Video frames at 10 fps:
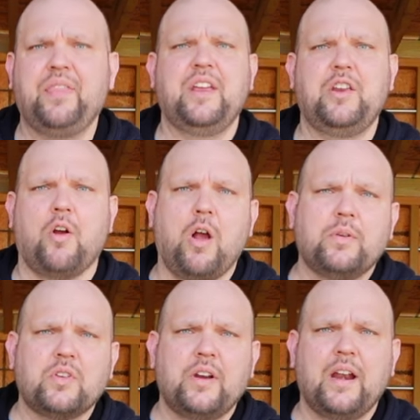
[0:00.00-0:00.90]
I think you're
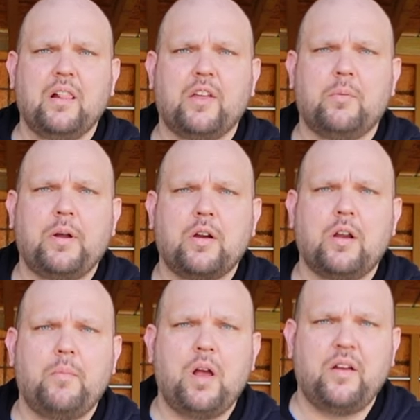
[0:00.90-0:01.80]
always gonna get a little bark
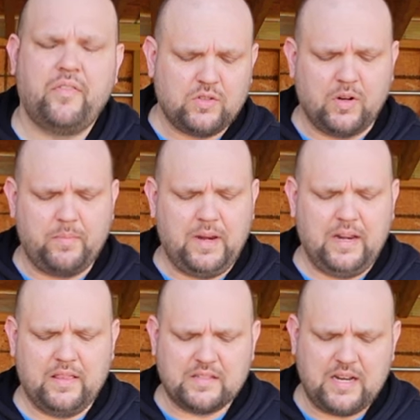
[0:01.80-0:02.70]
come off. So to
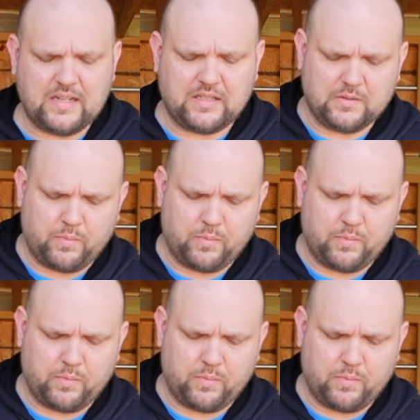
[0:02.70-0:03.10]
me, this test is